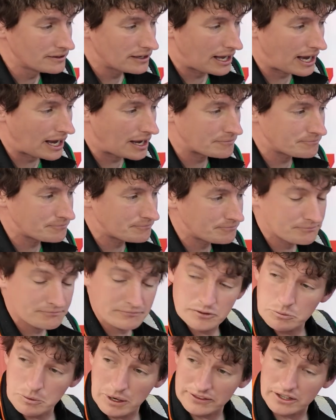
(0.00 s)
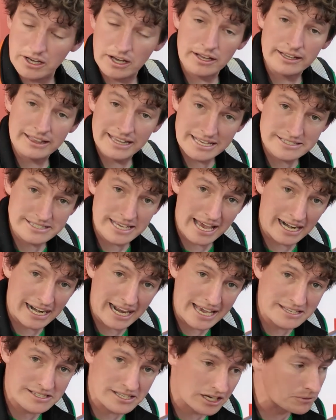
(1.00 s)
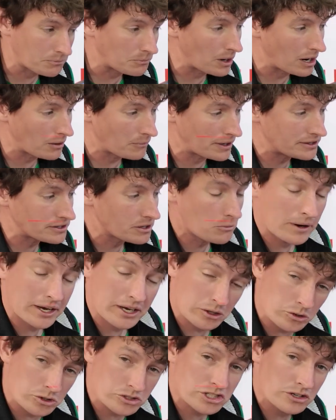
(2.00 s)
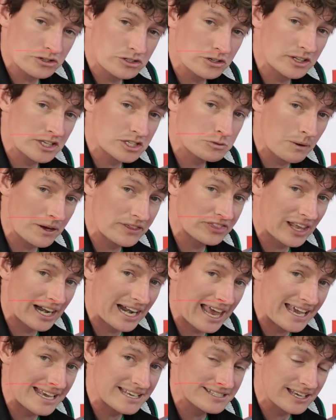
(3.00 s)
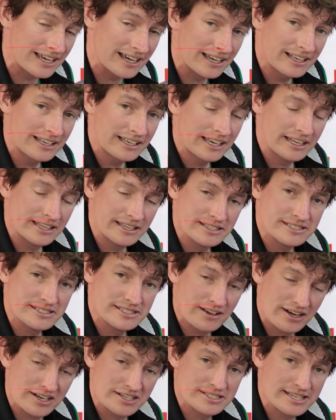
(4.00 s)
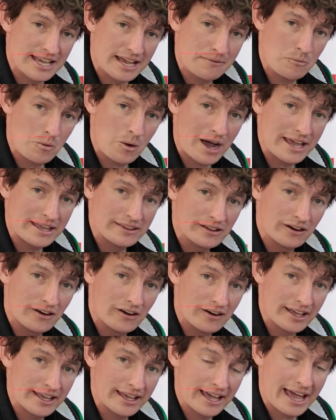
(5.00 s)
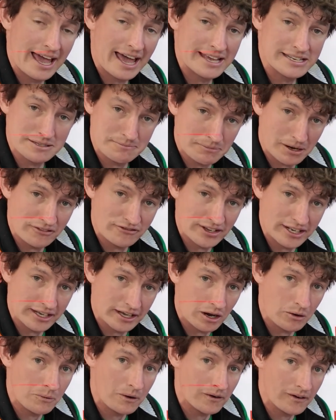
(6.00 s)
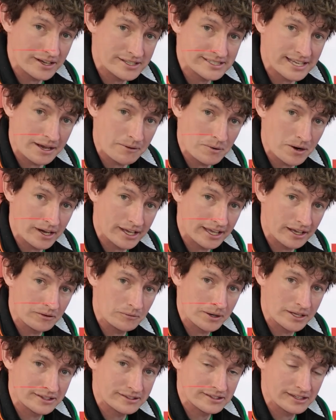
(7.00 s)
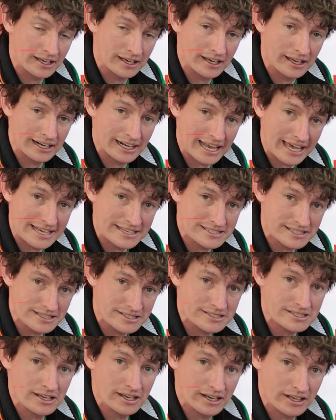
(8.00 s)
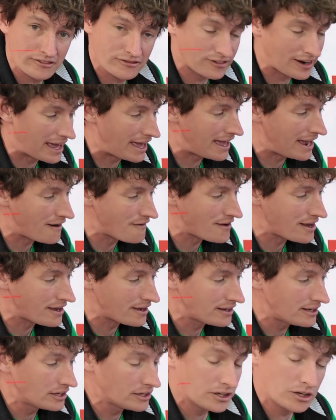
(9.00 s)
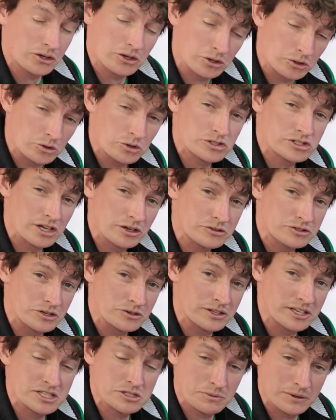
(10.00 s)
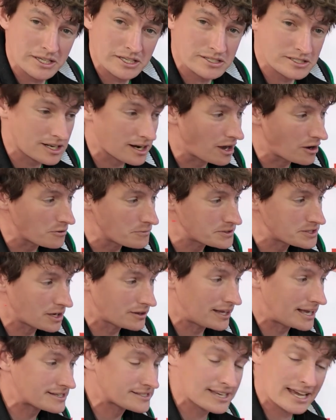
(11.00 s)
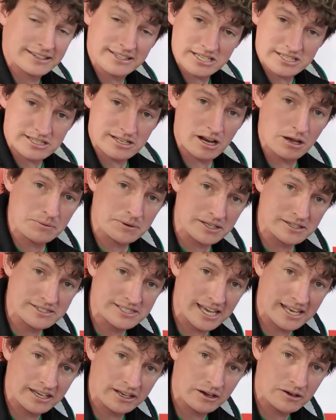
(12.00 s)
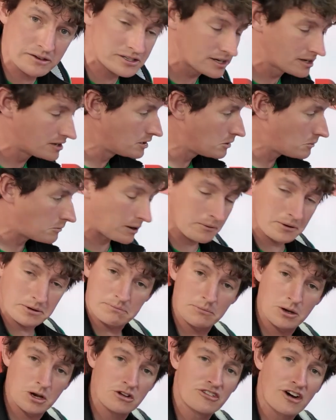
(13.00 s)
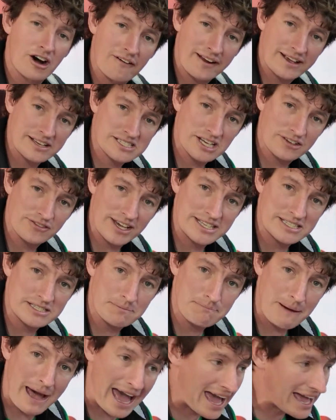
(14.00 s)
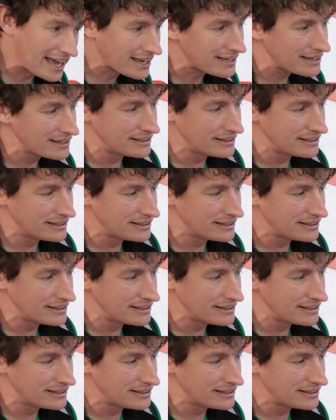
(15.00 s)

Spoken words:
the one that, let's say, a laser could work with, we could also do this with the laser in the same way that I had in my video where I say working with lasers in a flat area. You can also do this with a slope. So let's say this slope continued, we would move our excavator back,